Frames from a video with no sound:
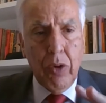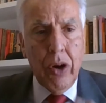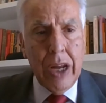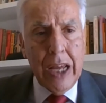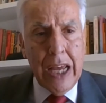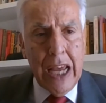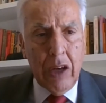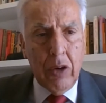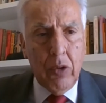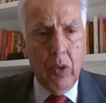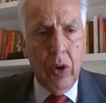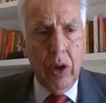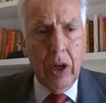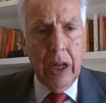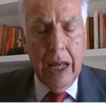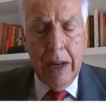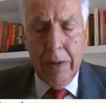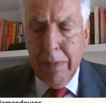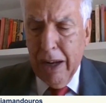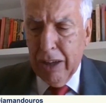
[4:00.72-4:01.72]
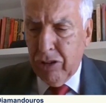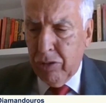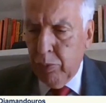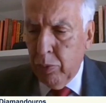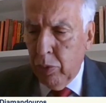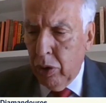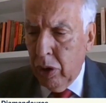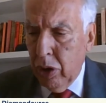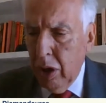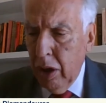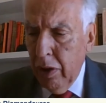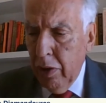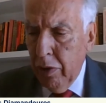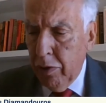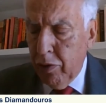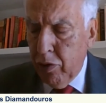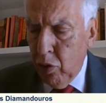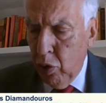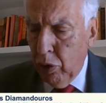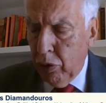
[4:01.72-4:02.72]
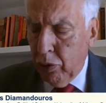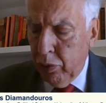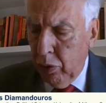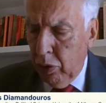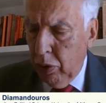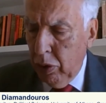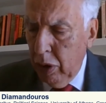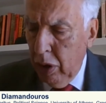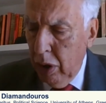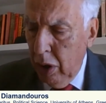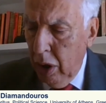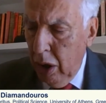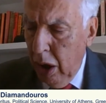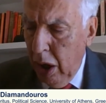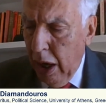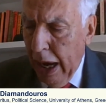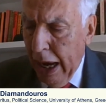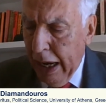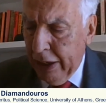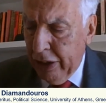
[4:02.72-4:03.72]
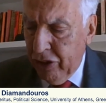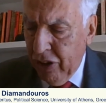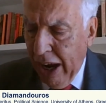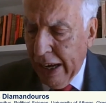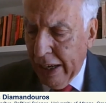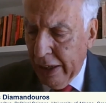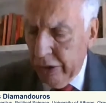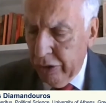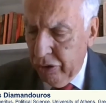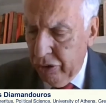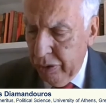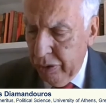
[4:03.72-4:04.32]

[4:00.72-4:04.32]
equal and much more fruitful exchange.